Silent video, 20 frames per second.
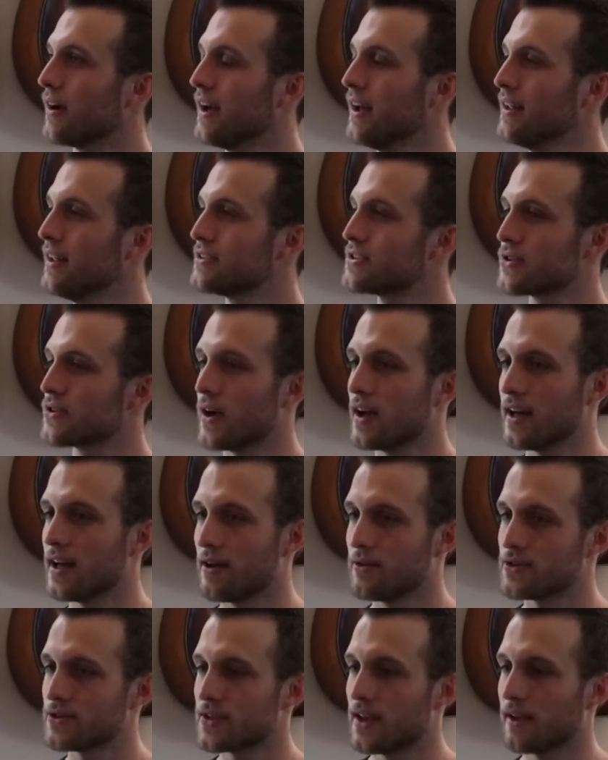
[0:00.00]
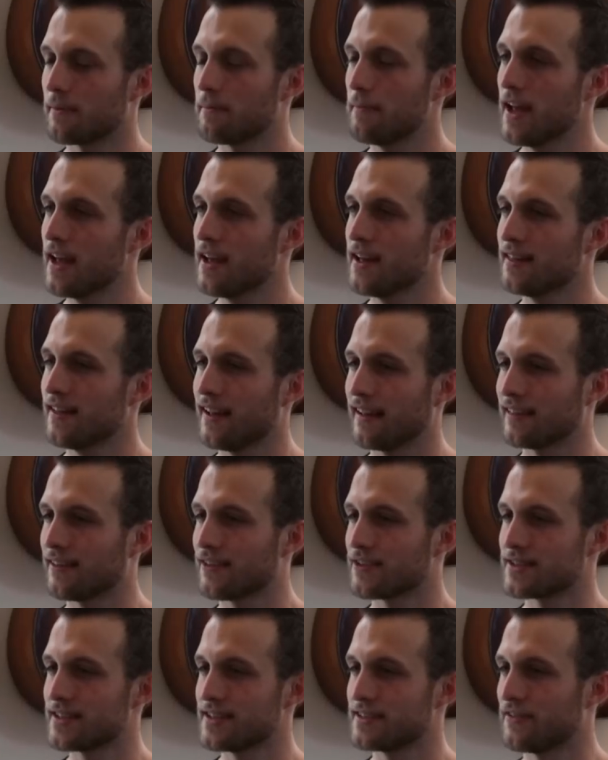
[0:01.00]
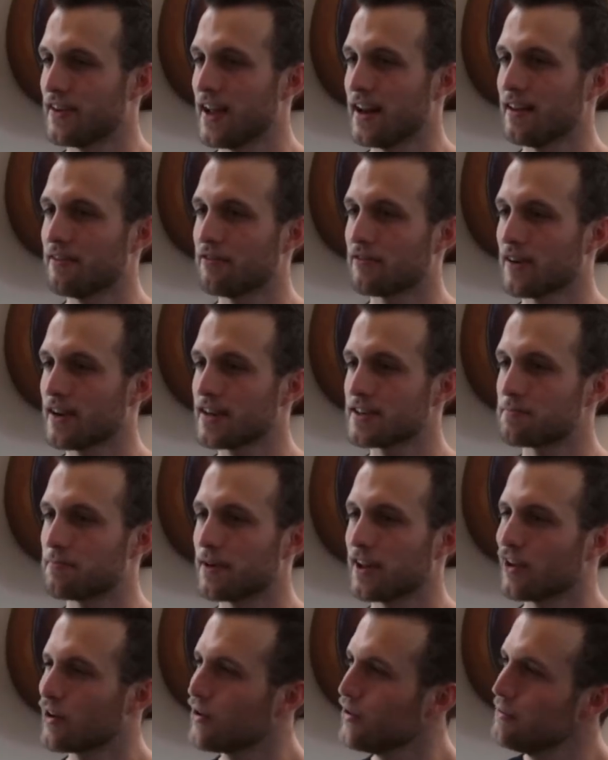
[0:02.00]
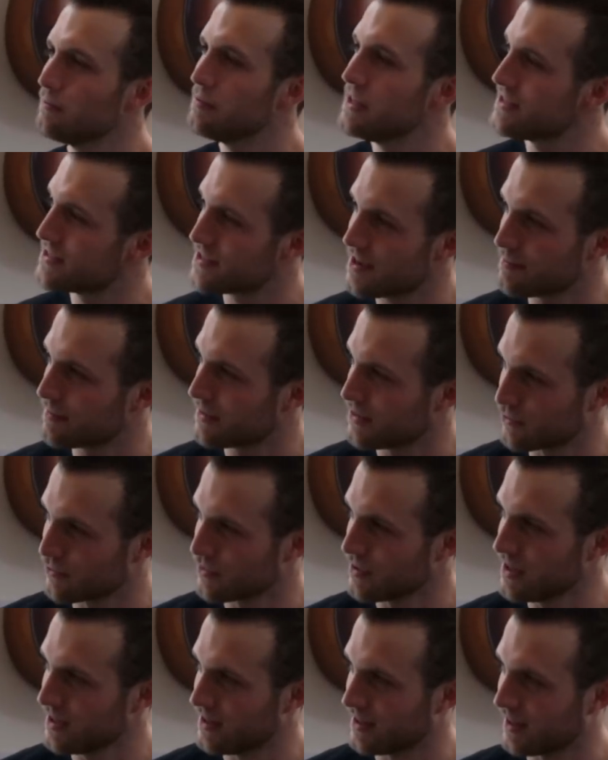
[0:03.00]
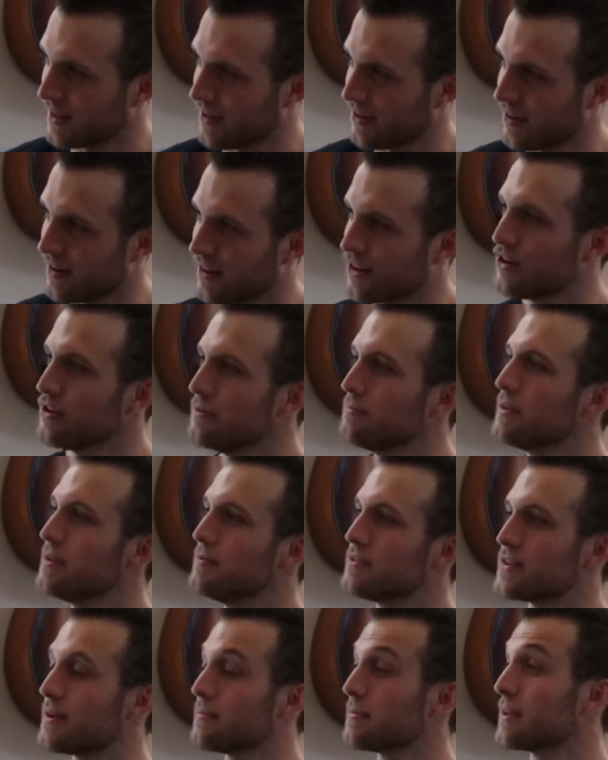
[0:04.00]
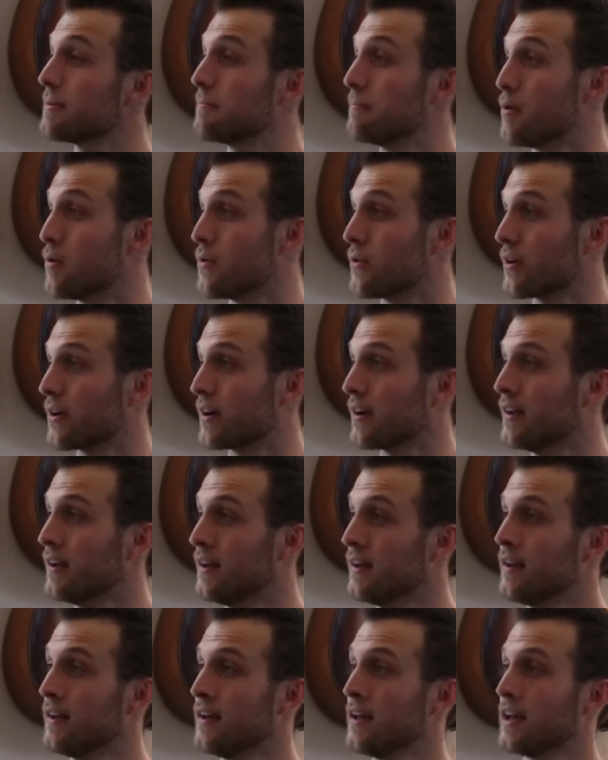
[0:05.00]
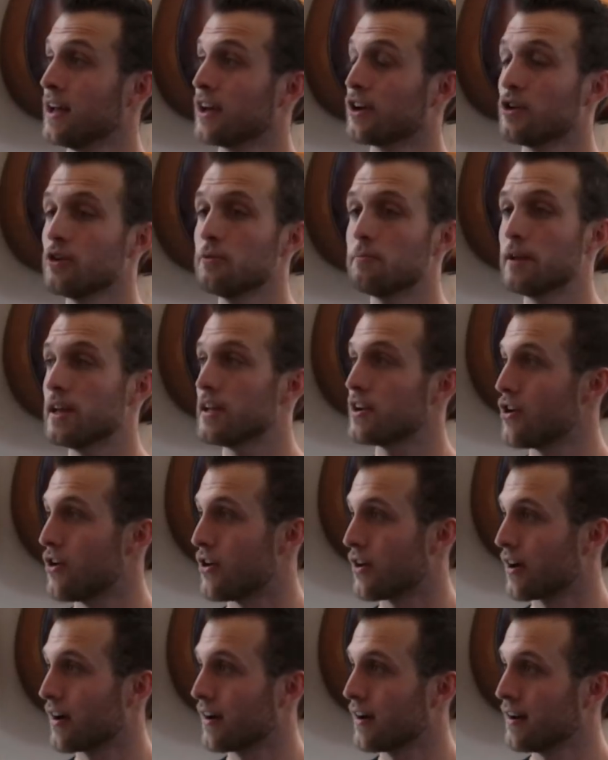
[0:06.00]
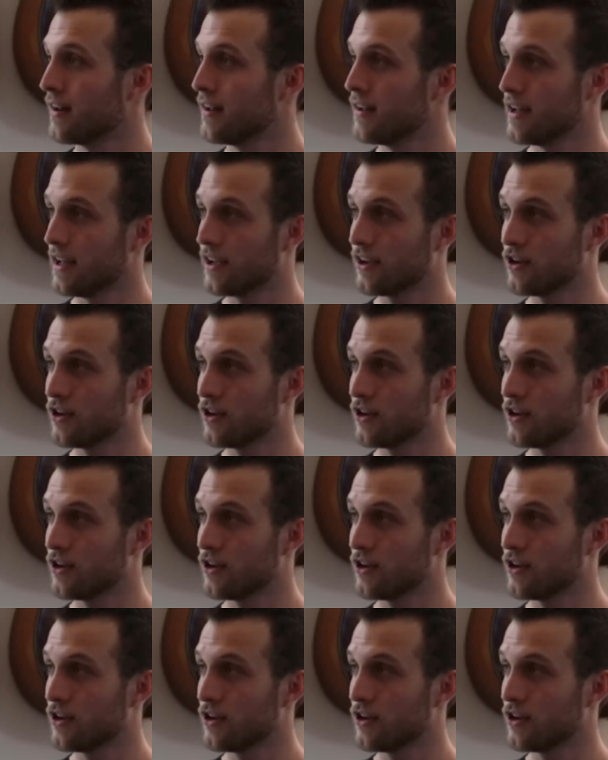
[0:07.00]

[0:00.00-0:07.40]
Right? So I was like, man, like, there's these veiny freaks, but it could be something real here. It could be something more. It could be an art.